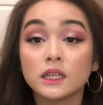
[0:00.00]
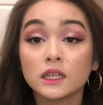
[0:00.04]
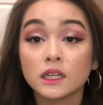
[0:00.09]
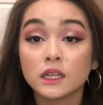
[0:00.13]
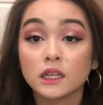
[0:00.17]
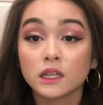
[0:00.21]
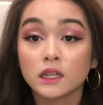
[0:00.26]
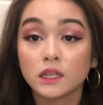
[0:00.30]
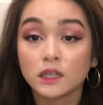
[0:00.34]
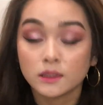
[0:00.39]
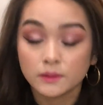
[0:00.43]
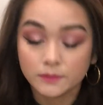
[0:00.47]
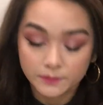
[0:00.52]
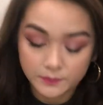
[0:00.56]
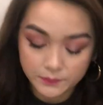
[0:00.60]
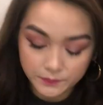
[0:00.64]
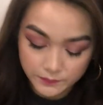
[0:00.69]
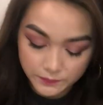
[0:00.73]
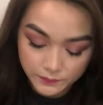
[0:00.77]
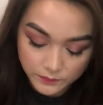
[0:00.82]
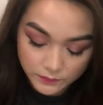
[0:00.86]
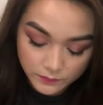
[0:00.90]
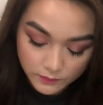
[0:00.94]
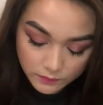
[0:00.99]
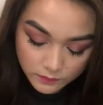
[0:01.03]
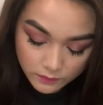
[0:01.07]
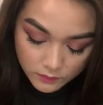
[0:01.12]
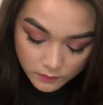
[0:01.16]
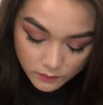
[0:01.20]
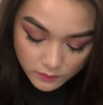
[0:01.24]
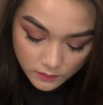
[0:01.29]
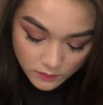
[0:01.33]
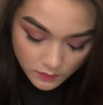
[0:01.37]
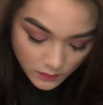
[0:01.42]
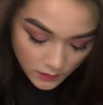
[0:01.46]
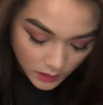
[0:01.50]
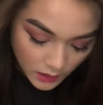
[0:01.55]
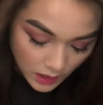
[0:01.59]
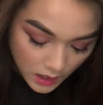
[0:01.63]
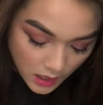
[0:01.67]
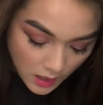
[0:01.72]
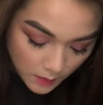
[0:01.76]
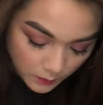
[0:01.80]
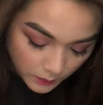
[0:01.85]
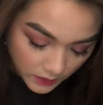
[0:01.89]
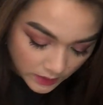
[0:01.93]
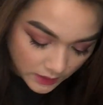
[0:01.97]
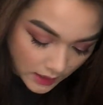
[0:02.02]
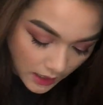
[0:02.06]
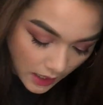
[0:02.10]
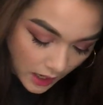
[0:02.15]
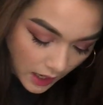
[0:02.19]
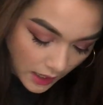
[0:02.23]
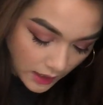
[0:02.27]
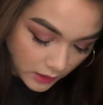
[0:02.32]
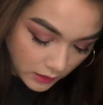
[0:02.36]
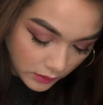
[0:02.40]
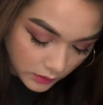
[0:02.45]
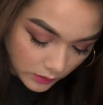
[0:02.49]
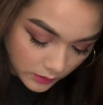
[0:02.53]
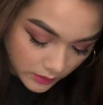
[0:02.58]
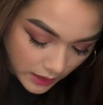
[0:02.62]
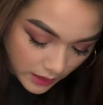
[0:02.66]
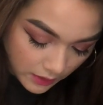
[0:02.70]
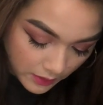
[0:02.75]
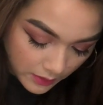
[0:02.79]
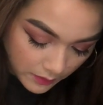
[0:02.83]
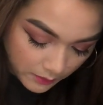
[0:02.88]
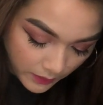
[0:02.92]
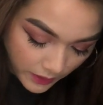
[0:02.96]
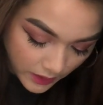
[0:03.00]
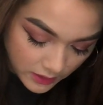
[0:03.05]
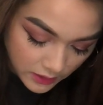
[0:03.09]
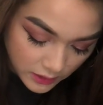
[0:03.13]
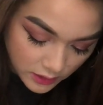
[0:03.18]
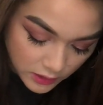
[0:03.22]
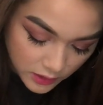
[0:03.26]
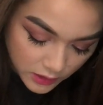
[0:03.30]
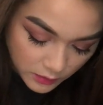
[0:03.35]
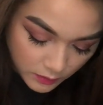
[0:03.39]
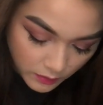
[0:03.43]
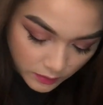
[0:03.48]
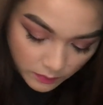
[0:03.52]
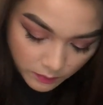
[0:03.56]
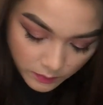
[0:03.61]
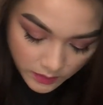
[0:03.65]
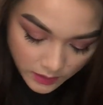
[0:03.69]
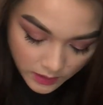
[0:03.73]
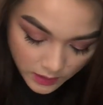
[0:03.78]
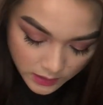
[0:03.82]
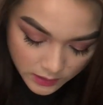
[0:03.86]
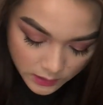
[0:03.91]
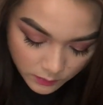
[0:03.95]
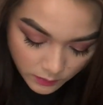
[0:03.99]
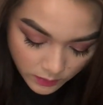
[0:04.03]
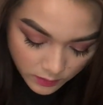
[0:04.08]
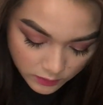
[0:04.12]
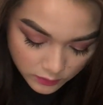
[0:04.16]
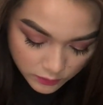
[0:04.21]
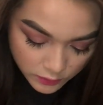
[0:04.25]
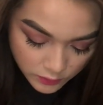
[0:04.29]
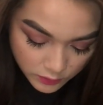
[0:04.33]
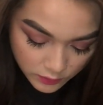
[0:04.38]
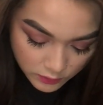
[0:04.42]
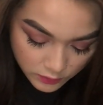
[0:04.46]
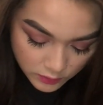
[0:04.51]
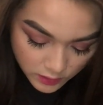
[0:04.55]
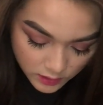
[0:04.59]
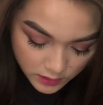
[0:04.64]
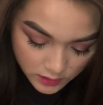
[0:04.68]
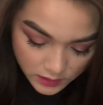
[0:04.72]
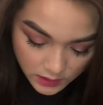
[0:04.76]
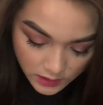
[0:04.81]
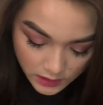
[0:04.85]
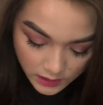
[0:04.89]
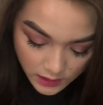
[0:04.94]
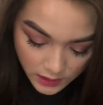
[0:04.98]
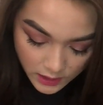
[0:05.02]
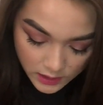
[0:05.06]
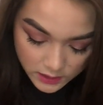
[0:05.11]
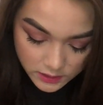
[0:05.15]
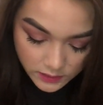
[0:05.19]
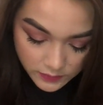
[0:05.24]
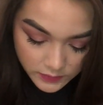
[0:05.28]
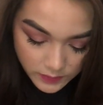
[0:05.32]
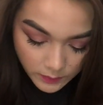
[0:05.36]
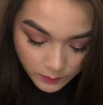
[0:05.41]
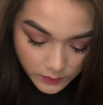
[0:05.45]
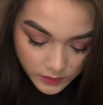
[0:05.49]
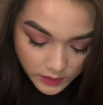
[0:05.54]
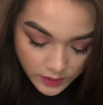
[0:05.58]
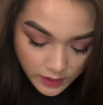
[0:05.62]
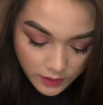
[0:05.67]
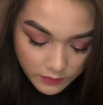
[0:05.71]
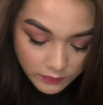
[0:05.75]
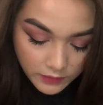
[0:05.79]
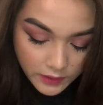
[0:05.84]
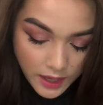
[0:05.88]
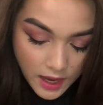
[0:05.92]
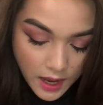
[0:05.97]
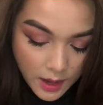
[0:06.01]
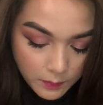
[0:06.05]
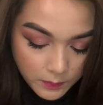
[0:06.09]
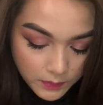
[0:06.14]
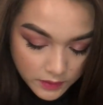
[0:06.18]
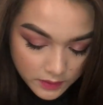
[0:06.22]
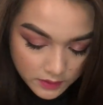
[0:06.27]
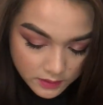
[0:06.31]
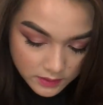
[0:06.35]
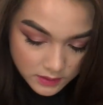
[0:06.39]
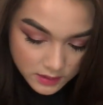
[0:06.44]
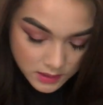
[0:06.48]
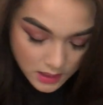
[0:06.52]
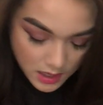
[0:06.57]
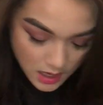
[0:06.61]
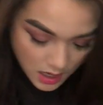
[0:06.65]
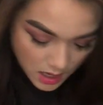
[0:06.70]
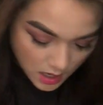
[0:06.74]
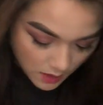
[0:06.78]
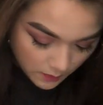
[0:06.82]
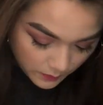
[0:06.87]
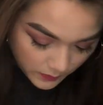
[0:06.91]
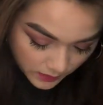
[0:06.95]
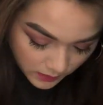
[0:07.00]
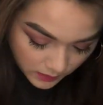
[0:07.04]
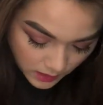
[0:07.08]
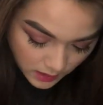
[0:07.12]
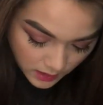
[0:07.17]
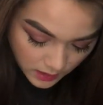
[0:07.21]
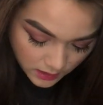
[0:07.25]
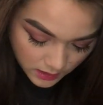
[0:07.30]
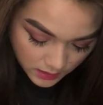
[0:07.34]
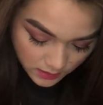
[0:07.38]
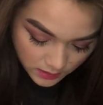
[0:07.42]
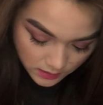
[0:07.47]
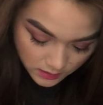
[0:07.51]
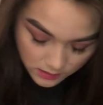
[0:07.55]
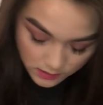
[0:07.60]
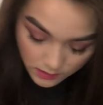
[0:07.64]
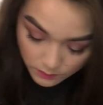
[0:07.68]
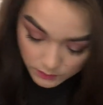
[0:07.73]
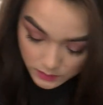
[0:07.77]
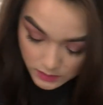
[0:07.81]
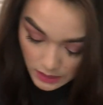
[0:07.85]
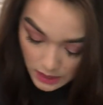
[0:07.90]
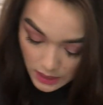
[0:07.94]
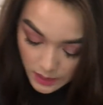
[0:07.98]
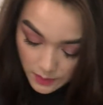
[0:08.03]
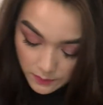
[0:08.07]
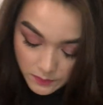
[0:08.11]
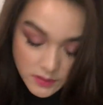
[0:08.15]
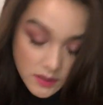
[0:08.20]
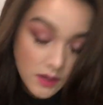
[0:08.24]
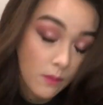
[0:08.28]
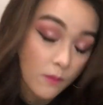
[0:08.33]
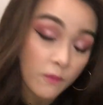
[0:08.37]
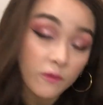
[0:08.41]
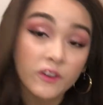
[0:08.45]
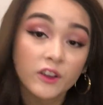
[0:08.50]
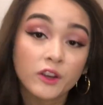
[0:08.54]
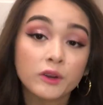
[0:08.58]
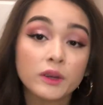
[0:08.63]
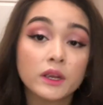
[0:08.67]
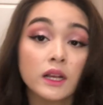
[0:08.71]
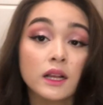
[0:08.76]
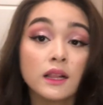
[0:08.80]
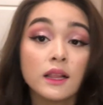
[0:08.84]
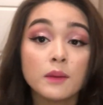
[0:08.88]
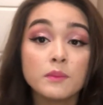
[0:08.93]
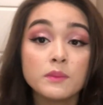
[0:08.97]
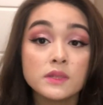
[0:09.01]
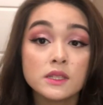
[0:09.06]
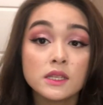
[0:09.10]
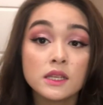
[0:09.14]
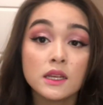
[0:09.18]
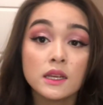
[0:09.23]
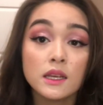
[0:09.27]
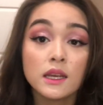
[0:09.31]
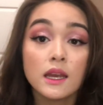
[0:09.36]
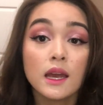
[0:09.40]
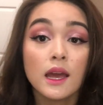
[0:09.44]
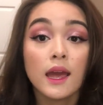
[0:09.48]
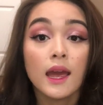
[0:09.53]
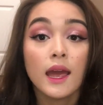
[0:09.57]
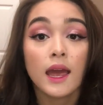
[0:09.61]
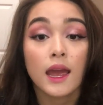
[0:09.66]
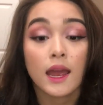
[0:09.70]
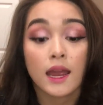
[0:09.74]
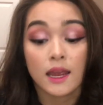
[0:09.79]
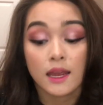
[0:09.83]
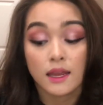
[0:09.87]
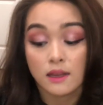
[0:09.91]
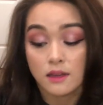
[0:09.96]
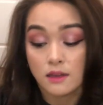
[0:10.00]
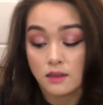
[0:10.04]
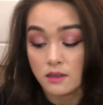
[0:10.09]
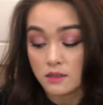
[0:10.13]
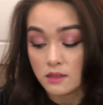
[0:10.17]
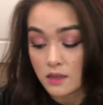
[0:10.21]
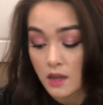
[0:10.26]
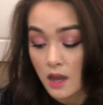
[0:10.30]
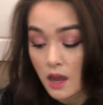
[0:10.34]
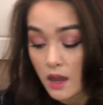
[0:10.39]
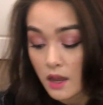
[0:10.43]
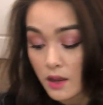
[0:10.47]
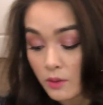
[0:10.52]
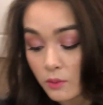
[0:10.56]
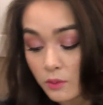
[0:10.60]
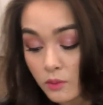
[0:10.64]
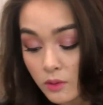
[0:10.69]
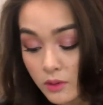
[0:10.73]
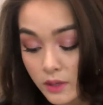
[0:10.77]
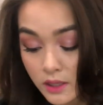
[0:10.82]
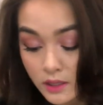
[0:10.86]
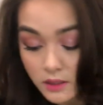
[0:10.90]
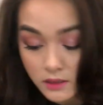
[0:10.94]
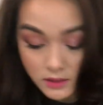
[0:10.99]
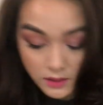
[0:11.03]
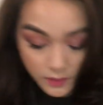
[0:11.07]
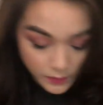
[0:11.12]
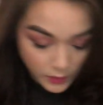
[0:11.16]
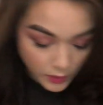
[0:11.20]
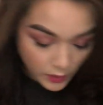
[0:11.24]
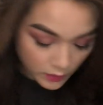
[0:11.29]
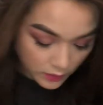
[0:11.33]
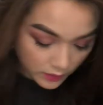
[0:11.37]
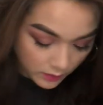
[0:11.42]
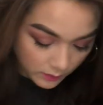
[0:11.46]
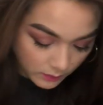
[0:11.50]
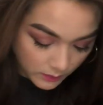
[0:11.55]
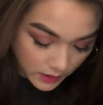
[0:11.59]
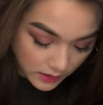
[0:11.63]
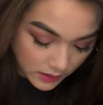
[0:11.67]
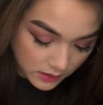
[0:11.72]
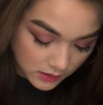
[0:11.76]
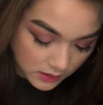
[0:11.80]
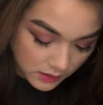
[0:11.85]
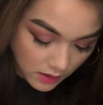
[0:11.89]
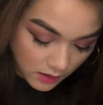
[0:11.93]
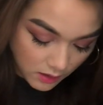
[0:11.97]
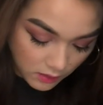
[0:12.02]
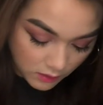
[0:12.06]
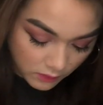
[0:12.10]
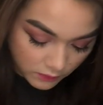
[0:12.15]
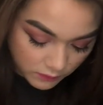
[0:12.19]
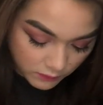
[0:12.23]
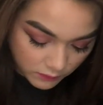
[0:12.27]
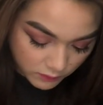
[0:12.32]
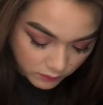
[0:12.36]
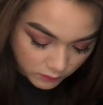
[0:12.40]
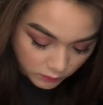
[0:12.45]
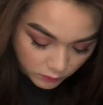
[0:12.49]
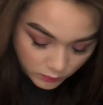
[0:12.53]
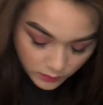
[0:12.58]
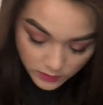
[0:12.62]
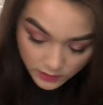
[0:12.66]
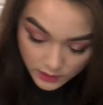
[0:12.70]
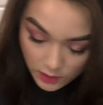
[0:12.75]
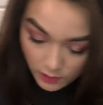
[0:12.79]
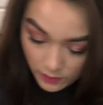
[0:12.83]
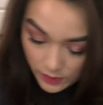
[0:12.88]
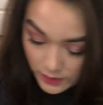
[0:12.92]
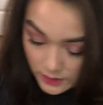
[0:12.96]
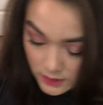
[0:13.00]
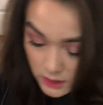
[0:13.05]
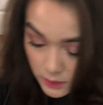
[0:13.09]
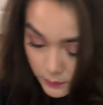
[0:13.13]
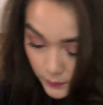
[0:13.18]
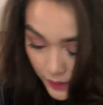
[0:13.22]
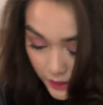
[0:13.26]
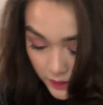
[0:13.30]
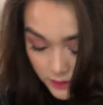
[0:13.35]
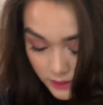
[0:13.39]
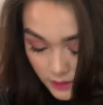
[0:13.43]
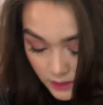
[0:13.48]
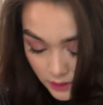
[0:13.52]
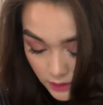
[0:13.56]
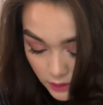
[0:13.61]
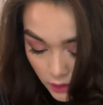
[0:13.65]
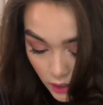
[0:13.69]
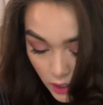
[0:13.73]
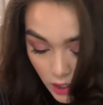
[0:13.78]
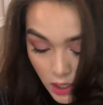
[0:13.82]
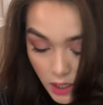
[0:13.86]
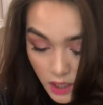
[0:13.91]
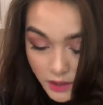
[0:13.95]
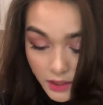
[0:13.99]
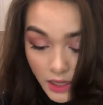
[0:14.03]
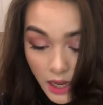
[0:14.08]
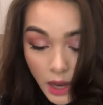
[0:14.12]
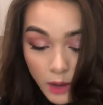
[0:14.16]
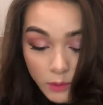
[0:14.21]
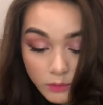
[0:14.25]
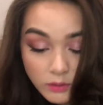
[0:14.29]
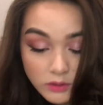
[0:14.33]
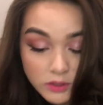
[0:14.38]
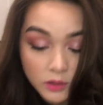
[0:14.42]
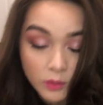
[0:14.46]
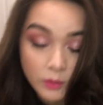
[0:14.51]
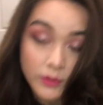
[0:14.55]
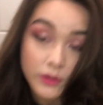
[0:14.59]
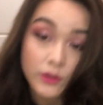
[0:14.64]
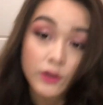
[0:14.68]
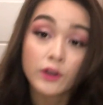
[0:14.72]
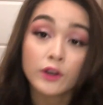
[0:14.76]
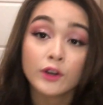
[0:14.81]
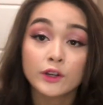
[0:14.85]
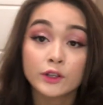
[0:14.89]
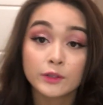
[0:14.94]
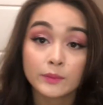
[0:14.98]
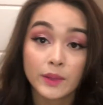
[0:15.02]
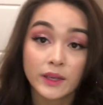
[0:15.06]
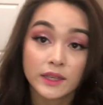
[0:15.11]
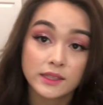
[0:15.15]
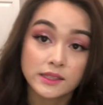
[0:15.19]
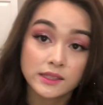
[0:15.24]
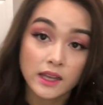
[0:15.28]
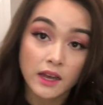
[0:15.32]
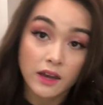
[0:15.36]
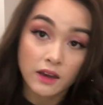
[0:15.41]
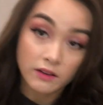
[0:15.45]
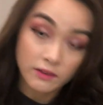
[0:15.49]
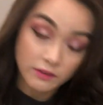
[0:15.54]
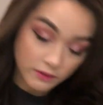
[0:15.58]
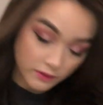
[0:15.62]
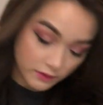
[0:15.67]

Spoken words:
here. But yeah, I also carry bandages with me as well too, just in case if something ever happens, because sometimes I'm very clumsy and I will end up hurting myself without expecting that I was going to hurt myself.